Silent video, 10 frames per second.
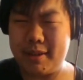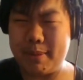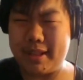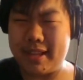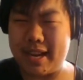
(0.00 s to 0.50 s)
I
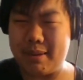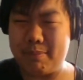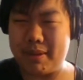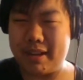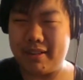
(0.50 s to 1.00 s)
don't think
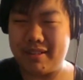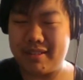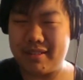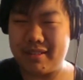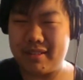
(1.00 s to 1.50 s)
Sony made
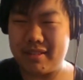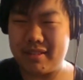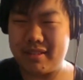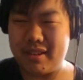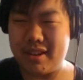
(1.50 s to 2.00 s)
that. I
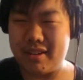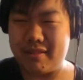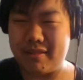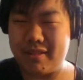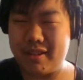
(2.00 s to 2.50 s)

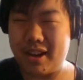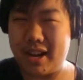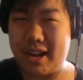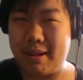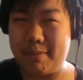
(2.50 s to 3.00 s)

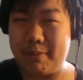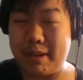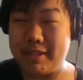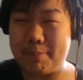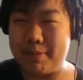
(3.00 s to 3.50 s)
No.
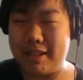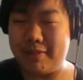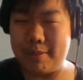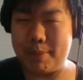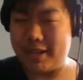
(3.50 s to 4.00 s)

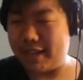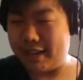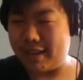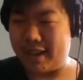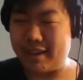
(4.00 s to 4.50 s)
Um, it was
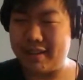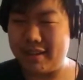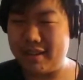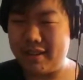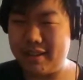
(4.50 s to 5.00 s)
the, the
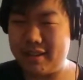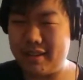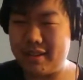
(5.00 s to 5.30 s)
P D A thing.